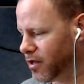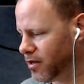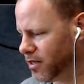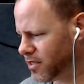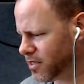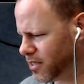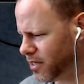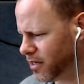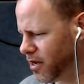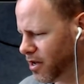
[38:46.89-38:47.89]
Let's see.
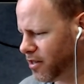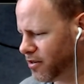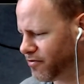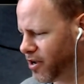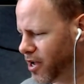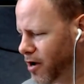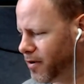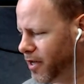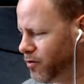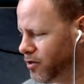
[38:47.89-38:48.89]
This free
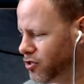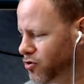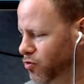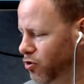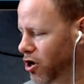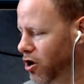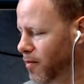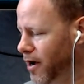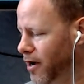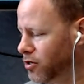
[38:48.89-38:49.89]
update, which will come
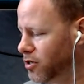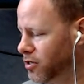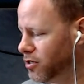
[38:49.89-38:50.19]
out